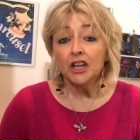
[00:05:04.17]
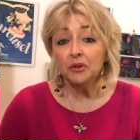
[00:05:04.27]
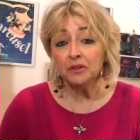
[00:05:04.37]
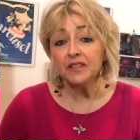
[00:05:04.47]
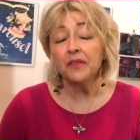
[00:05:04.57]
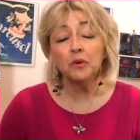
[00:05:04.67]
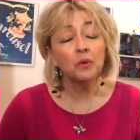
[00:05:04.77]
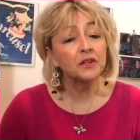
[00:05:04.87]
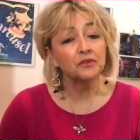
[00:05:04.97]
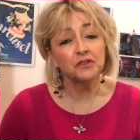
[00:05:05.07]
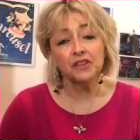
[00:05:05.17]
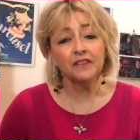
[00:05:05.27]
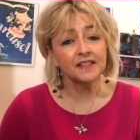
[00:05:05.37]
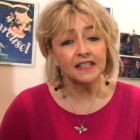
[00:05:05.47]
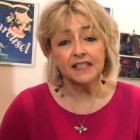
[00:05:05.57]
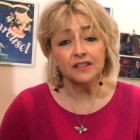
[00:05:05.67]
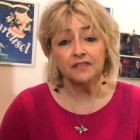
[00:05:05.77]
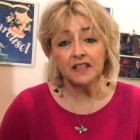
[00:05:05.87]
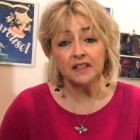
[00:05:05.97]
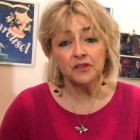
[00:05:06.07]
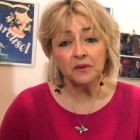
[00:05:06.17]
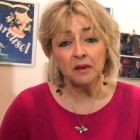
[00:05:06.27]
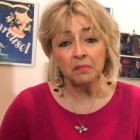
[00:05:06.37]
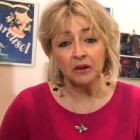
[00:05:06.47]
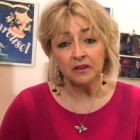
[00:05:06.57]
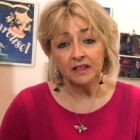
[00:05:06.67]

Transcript: who had done the wonderful dances to Finian's Rainbow.